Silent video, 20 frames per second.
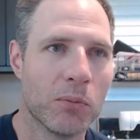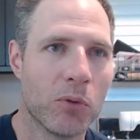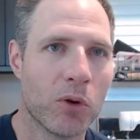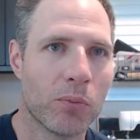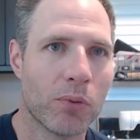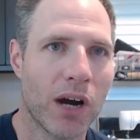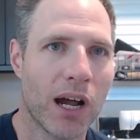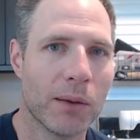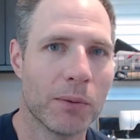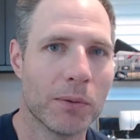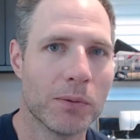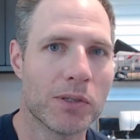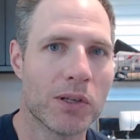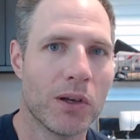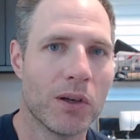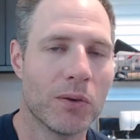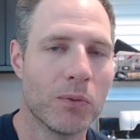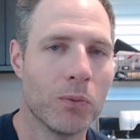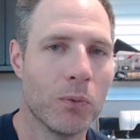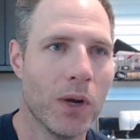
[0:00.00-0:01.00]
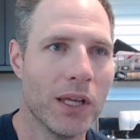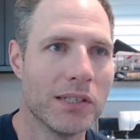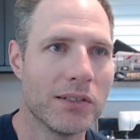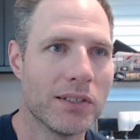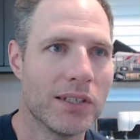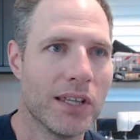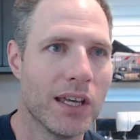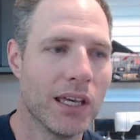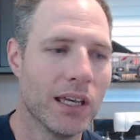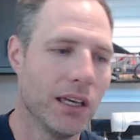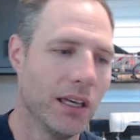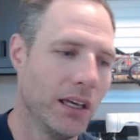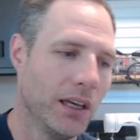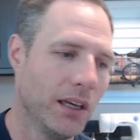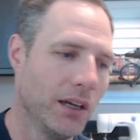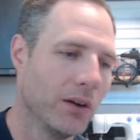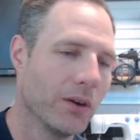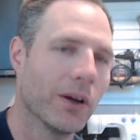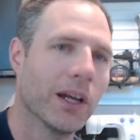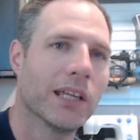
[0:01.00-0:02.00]
more problems on Wednesday.
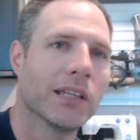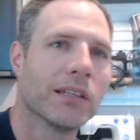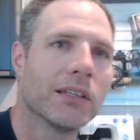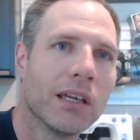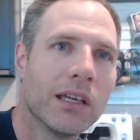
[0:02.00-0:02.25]
All right.